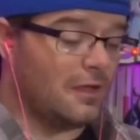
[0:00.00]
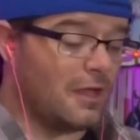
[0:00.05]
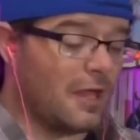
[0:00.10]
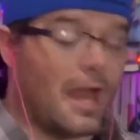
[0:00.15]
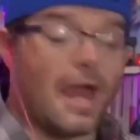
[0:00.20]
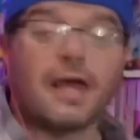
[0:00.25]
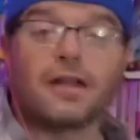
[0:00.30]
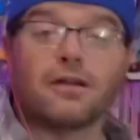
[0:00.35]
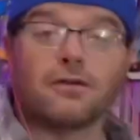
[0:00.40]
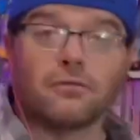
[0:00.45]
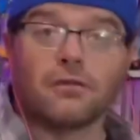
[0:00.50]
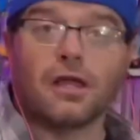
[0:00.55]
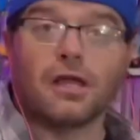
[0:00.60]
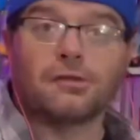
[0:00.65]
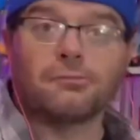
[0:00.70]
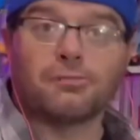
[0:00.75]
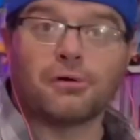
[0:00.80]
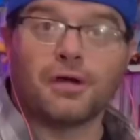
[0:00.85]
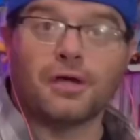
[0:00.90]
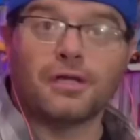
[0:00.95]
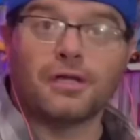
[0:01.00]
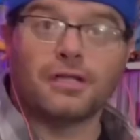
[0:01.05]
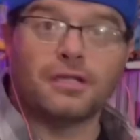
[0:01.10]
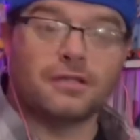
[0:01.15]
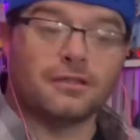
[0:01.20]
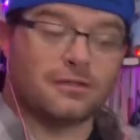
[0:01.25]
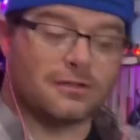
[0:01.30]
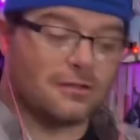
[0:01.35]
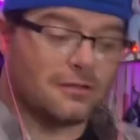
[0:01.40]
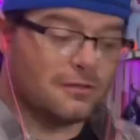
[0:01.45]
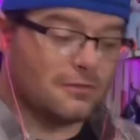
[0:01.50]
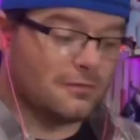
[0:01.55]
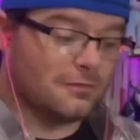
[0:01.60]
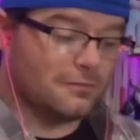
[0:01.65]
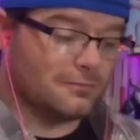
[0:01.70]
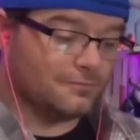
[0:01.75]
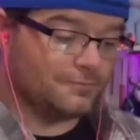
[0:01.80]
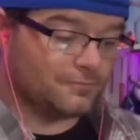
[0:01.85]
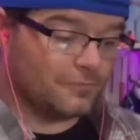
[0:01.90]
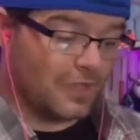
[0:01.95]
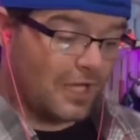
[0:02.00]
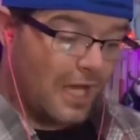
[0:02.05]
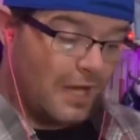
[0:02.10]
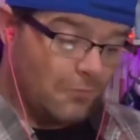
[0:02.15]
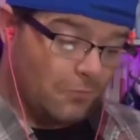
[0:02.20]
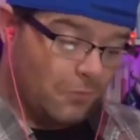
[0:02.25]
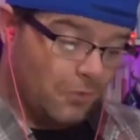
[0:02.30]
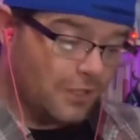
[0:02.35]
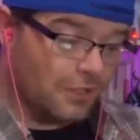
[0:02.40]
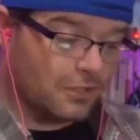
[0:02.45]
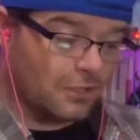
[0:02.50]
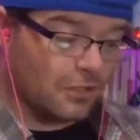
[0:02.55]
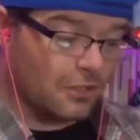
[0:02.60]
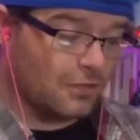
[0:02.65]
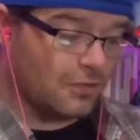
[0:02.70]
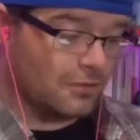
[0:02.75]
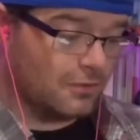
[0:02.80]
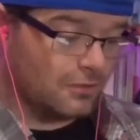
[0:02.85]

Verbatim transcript: I don't like Brett either. I'm with her.